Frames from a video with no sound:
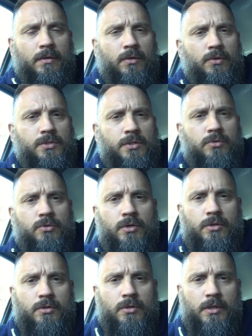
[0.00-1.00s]
who's he
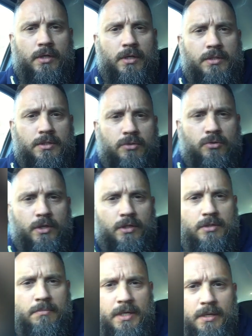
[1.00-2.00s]
talking to? And he's
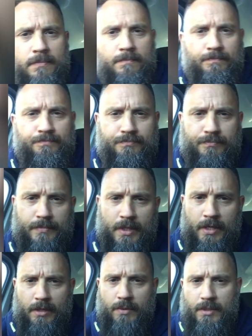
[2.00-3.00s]
talking to me.
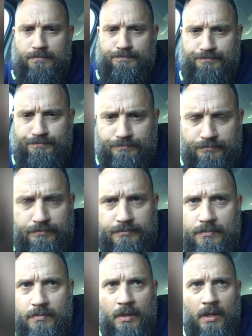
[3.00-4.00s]
Anyway,
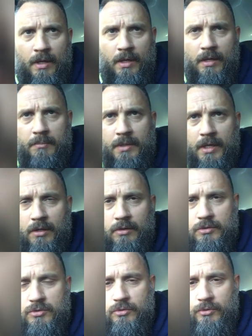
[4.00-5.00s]
cut a
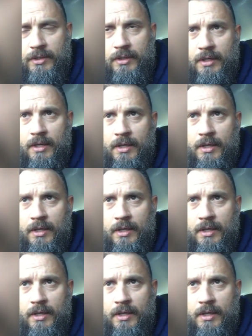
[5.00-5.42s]
long story.